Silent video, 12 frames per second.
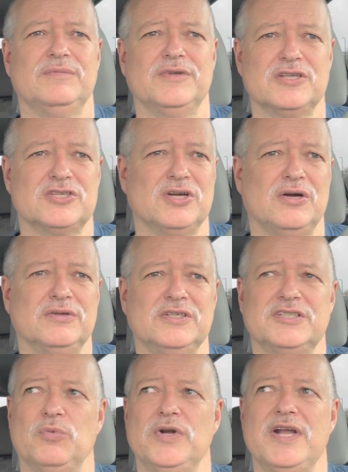The consult
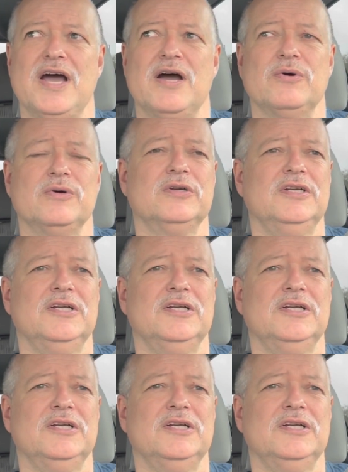is a 1 hour,